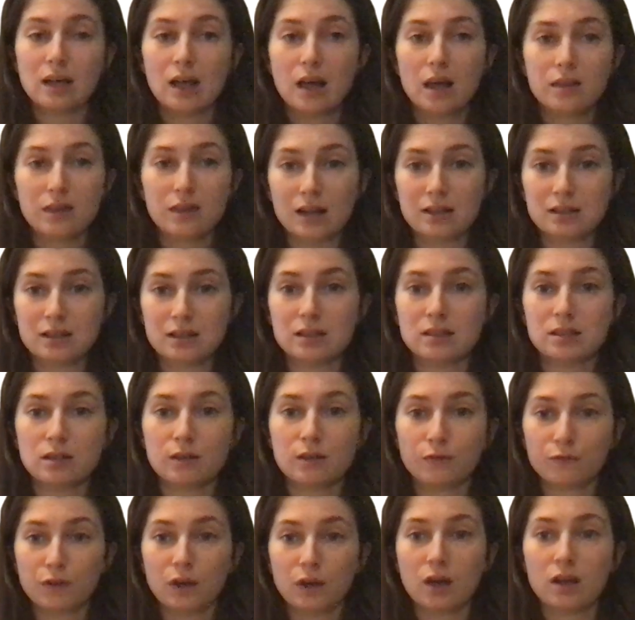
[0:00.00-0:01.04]
That is the
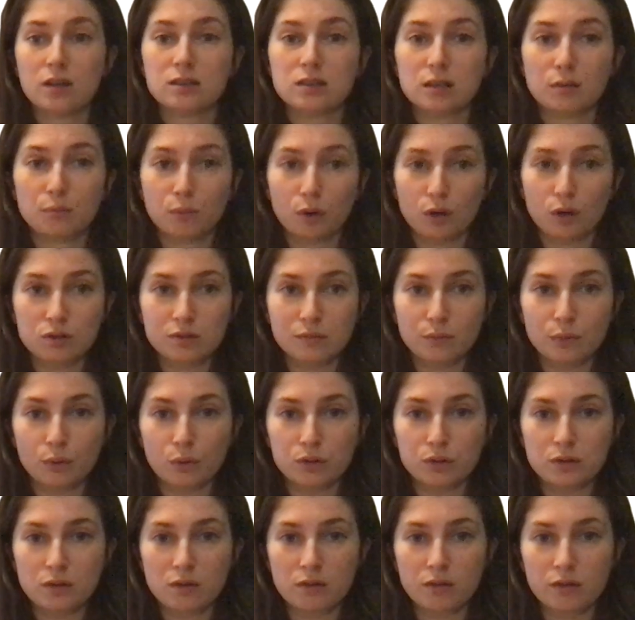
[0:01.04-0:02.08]
first most
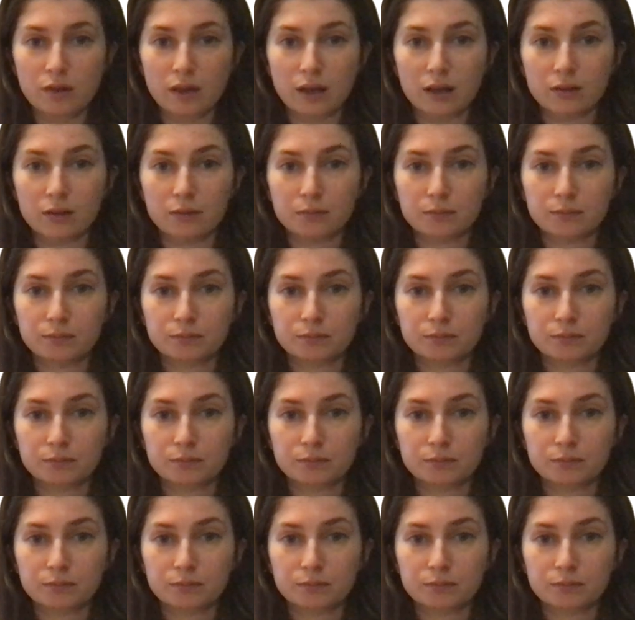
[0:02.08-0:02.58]
important thing.